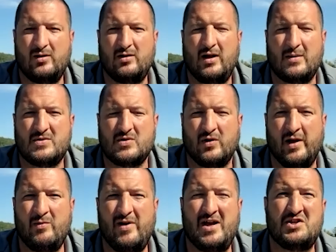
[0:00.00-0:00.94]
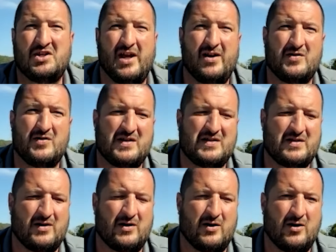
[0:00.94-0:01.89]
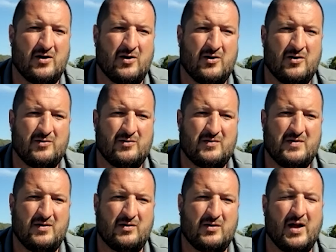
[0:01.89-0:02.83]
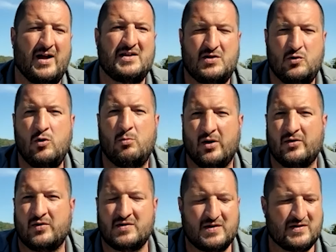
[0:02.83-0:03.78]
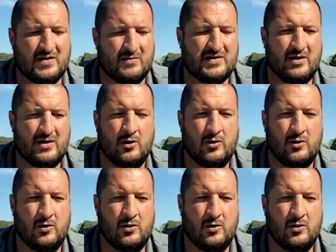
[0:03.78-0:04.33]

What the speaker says: absolutely. And we educate our clients too about their systems.